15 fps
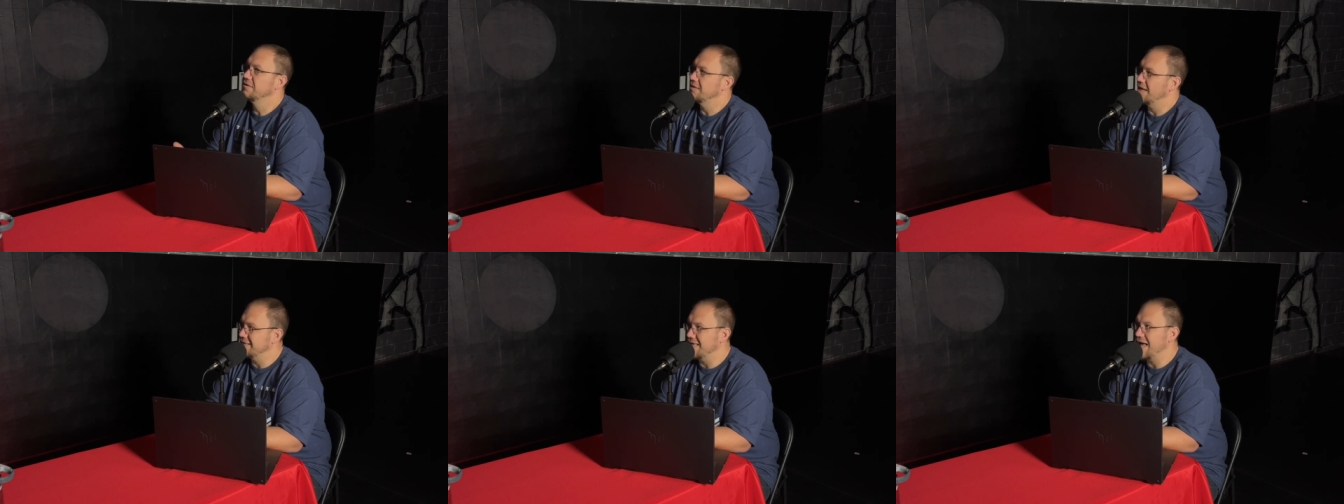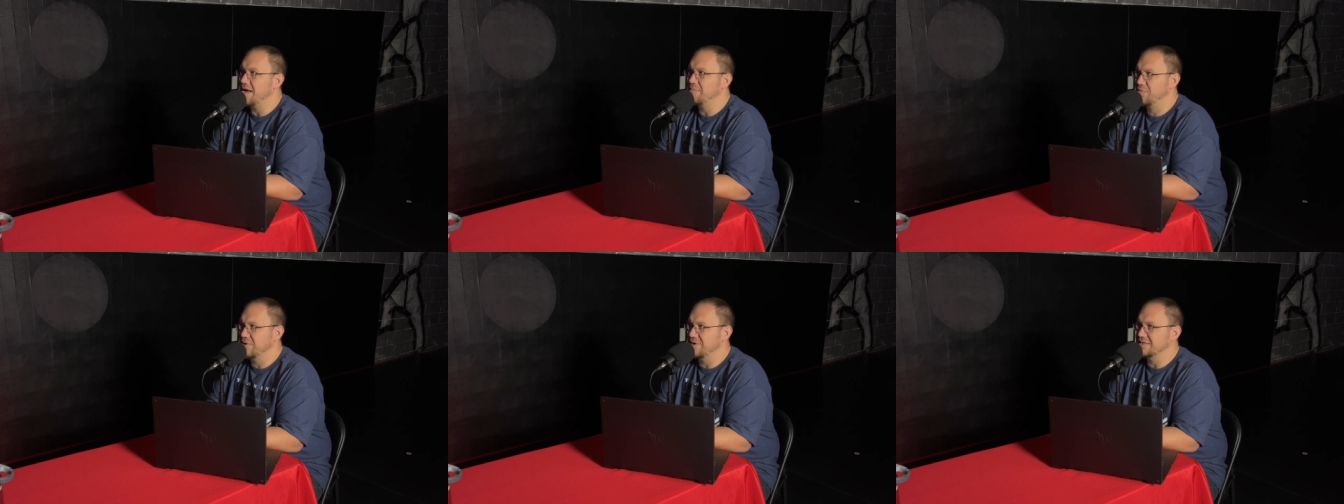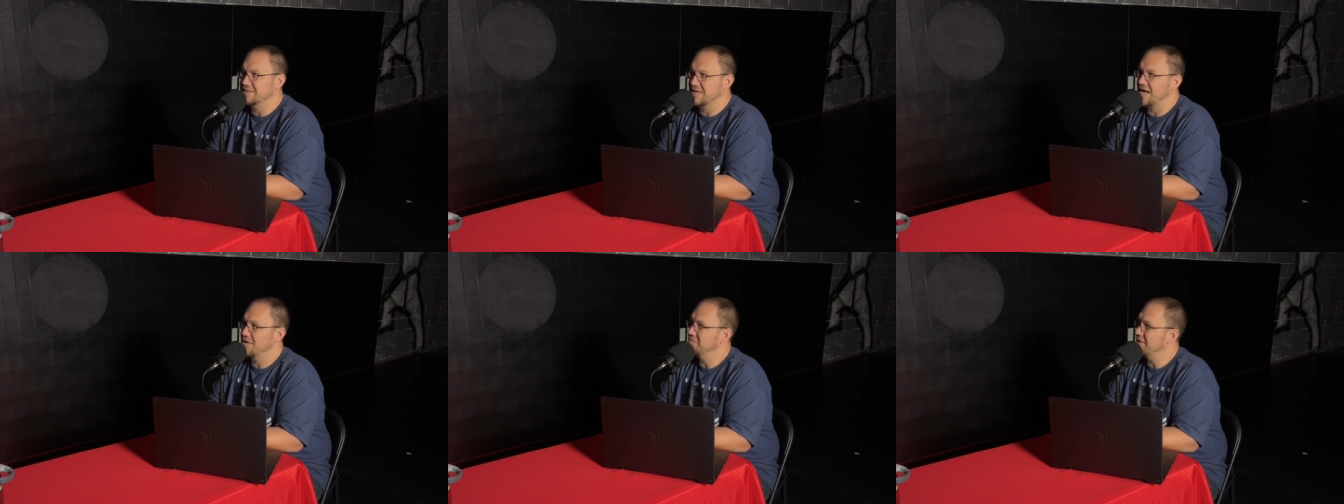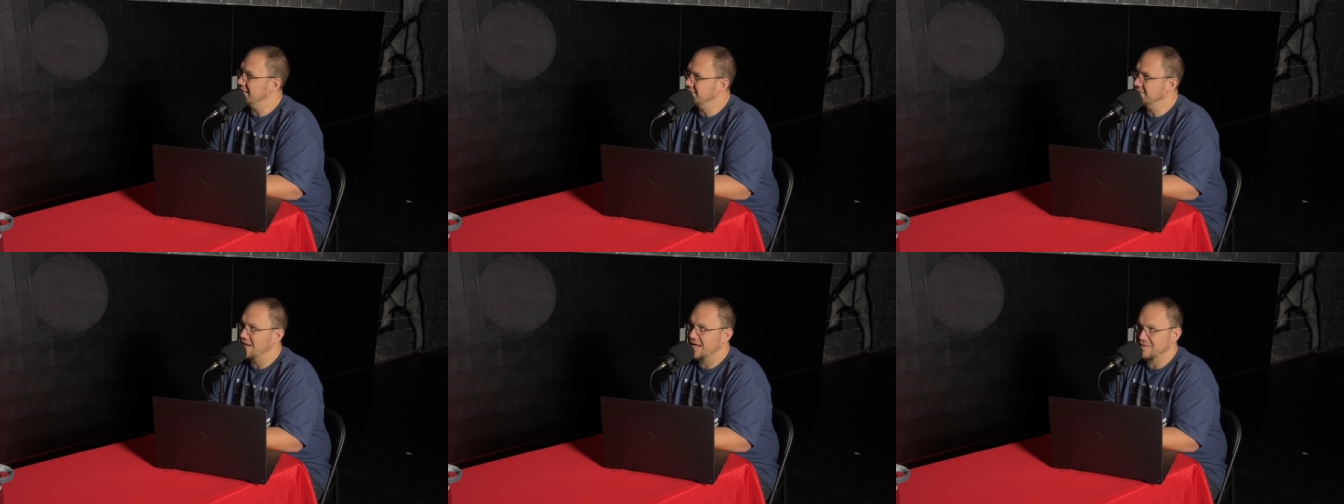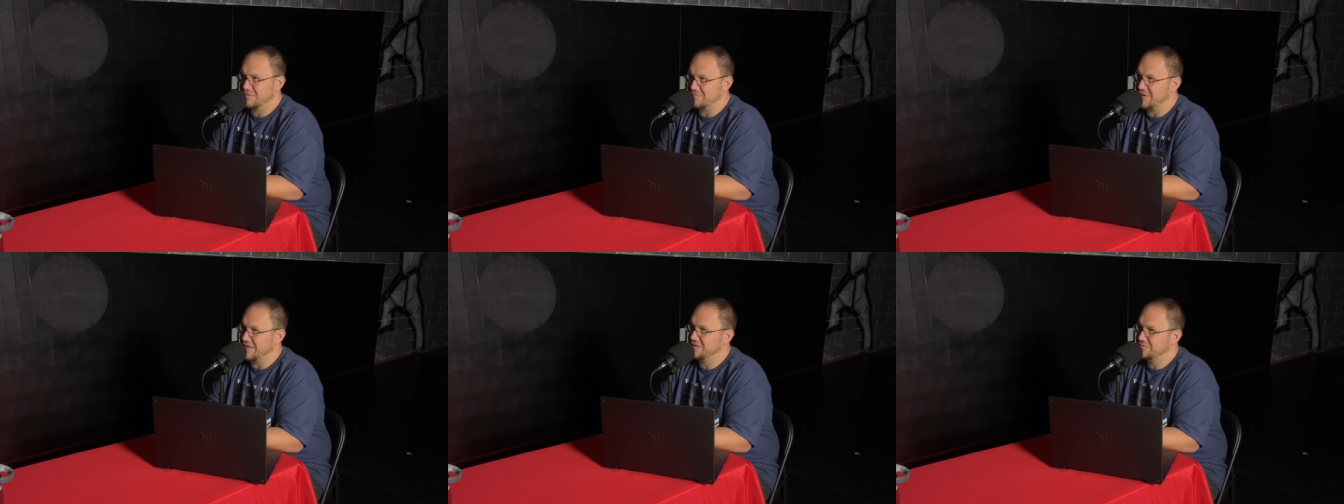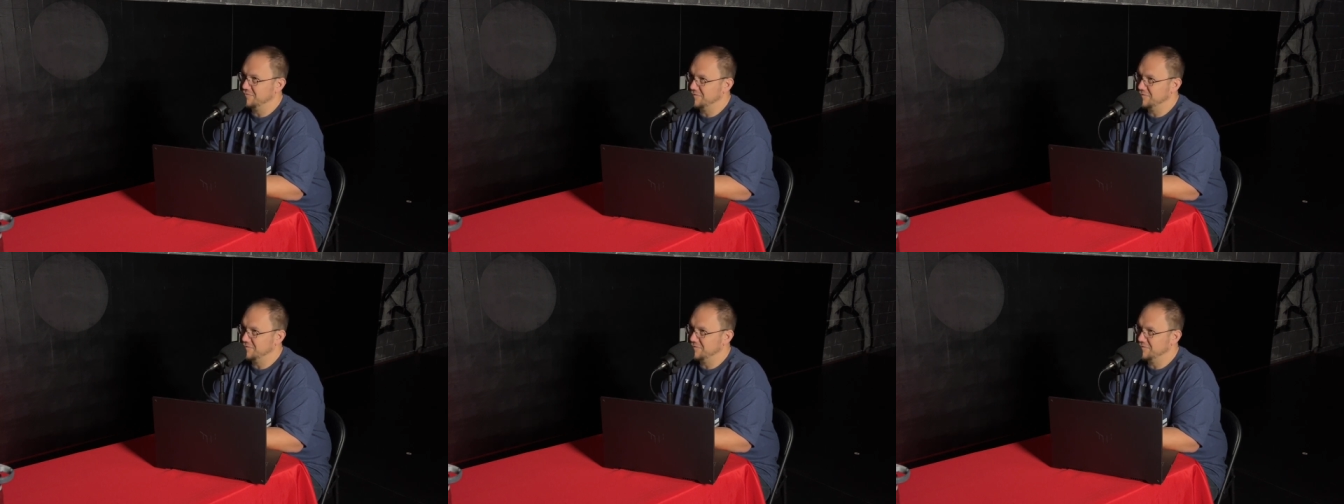at that point in time, that's not the best